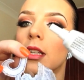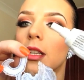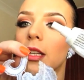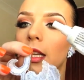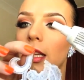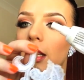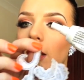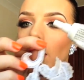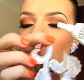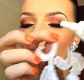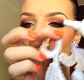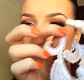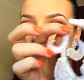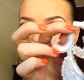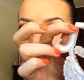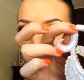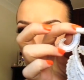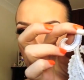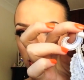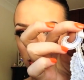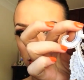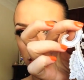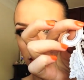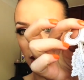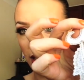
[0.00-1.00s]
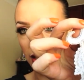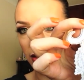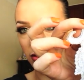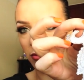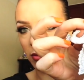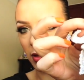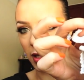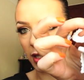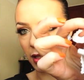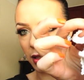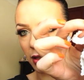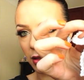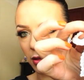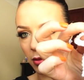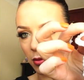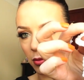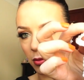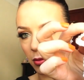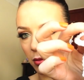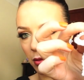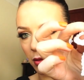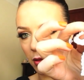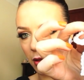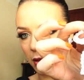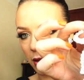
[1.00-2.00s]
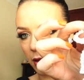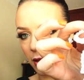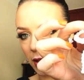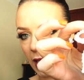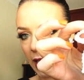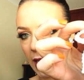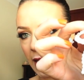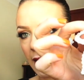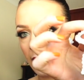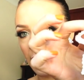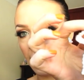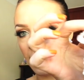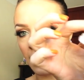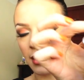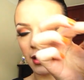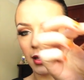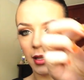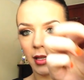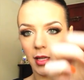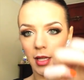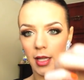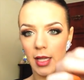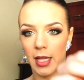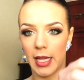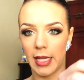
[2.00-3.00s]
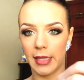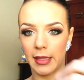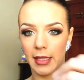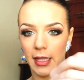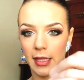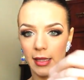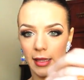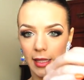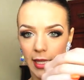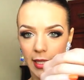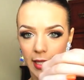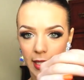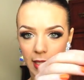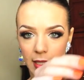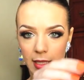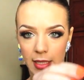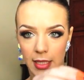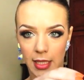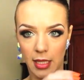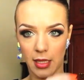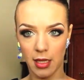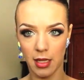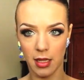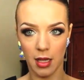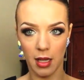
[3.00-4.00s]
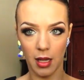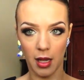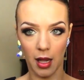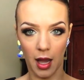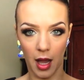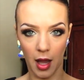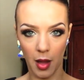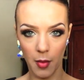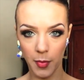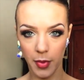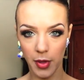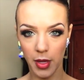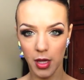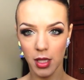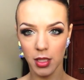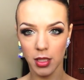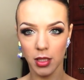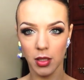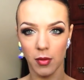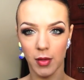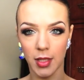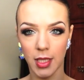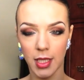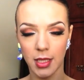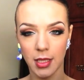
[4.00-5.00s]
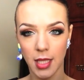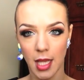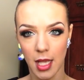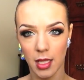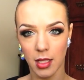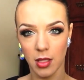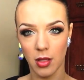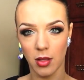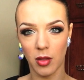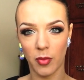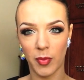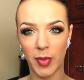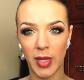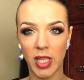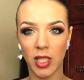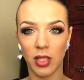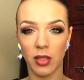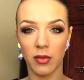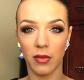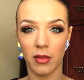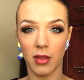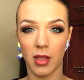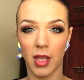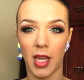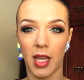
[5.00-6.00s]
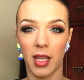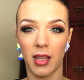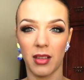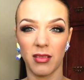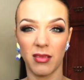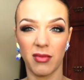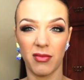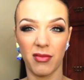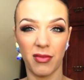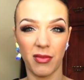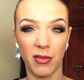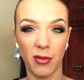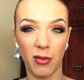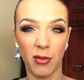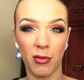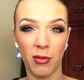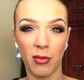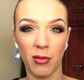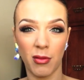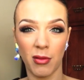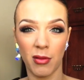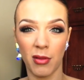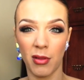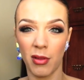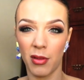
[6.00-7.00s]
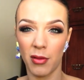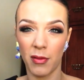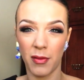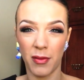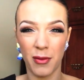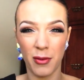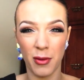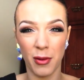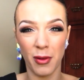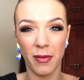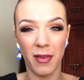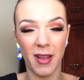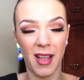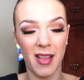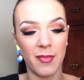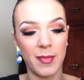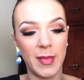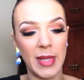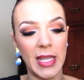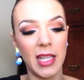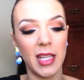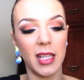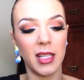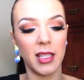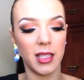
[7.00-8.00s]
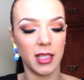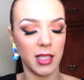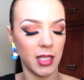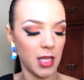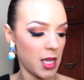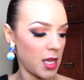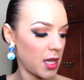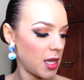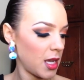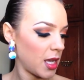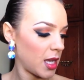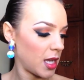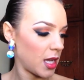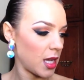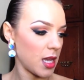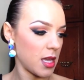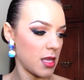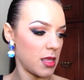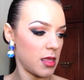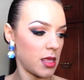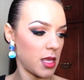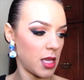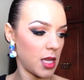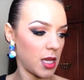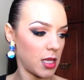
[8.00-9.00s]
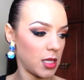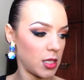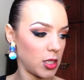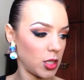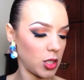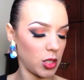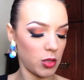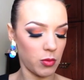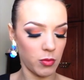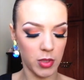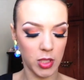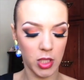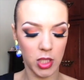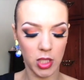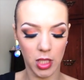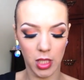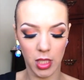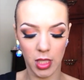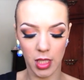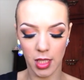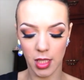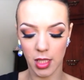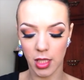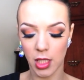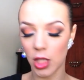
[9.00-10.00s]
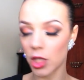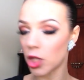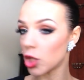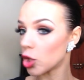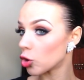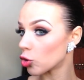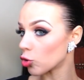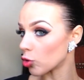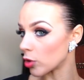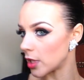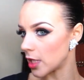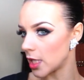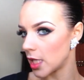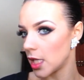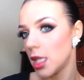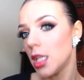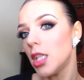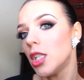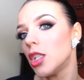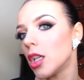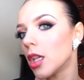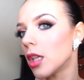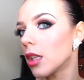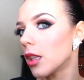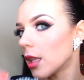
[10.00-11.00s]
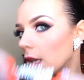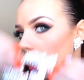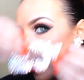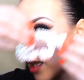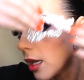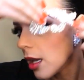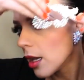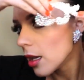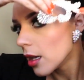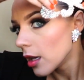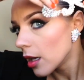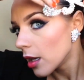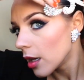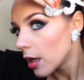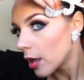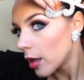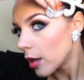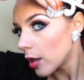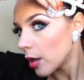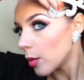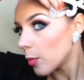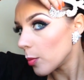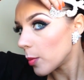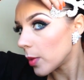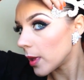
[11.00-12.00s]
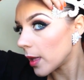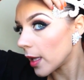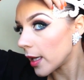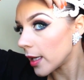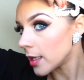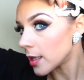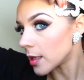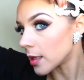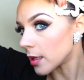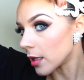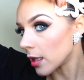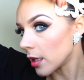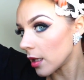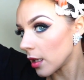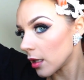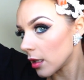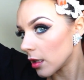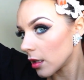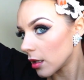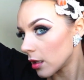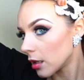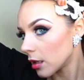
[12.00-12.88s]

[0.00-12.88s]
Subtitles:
get your eyelash glue and run it all along here and then let it sit up so it sets on the bench for like 4 to 5 minutes, and then you would just strategically place it